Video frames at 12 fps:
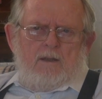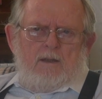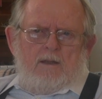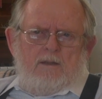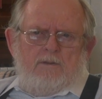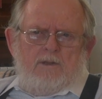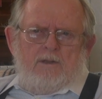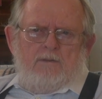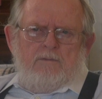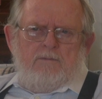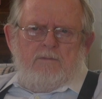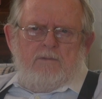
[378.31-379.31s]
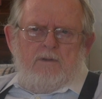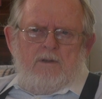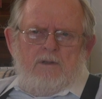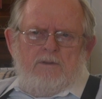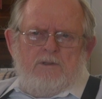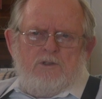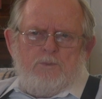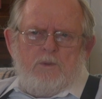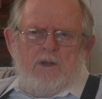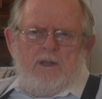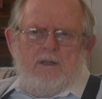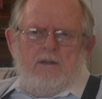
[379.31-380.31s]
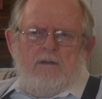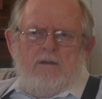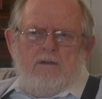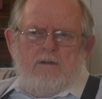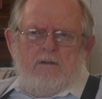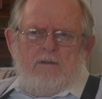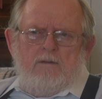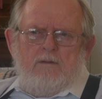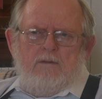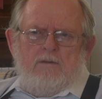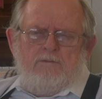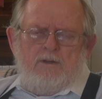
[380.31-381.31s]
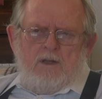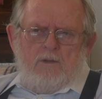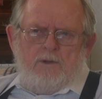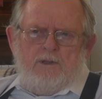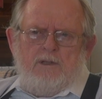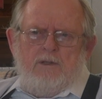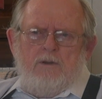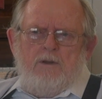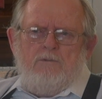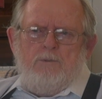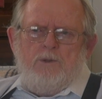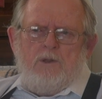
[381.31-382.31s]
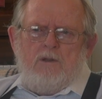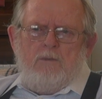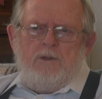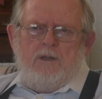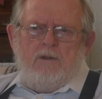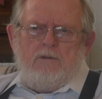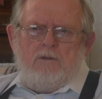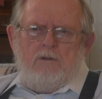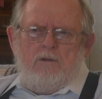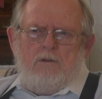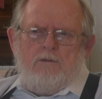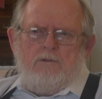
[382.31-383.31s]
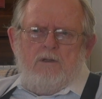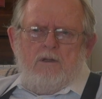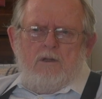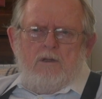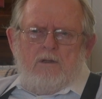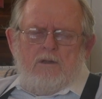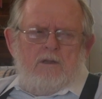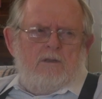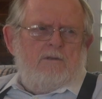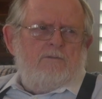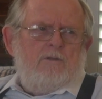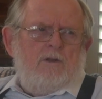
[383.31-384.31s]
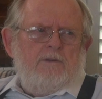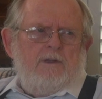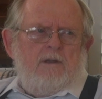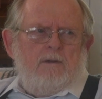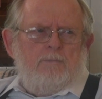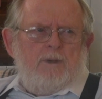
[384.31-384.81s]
And then in the spring, the following year, I have a book coming out called In the Fall They Come